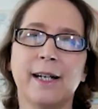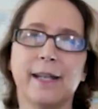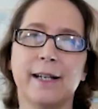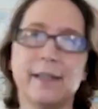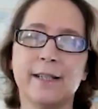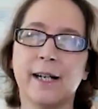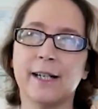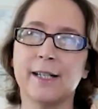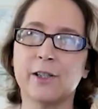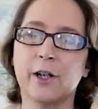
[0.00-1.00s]
And
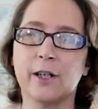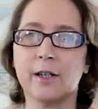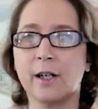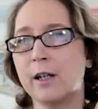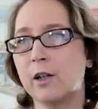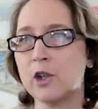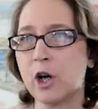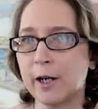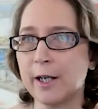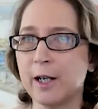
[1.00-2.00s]
I started
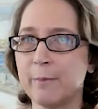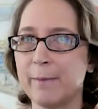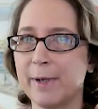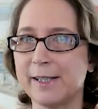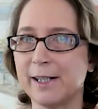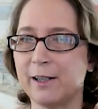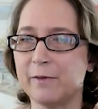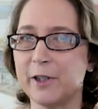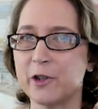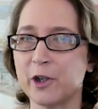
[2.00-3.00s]
talking about myself
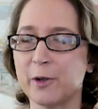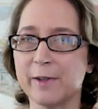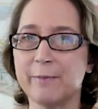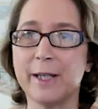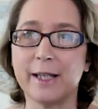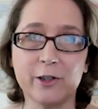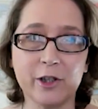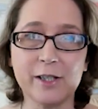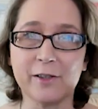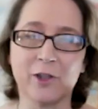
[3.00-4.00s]
in terms of being the
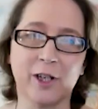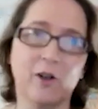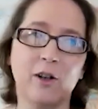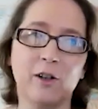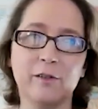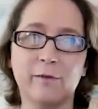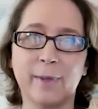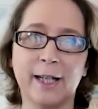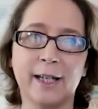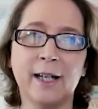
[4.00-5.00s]
Jesus chick. All of
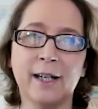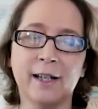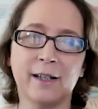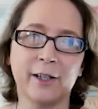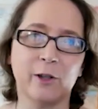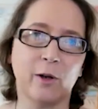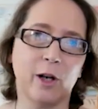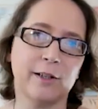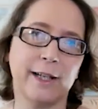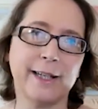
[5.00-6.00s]
my,
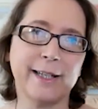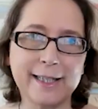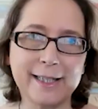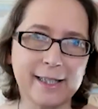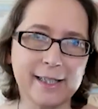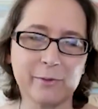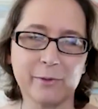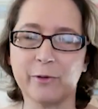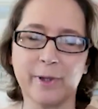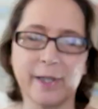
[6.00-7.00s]
online IDs, when
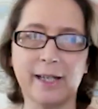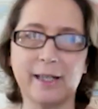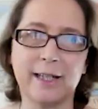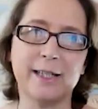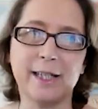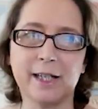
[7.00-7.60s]
you create an ID, I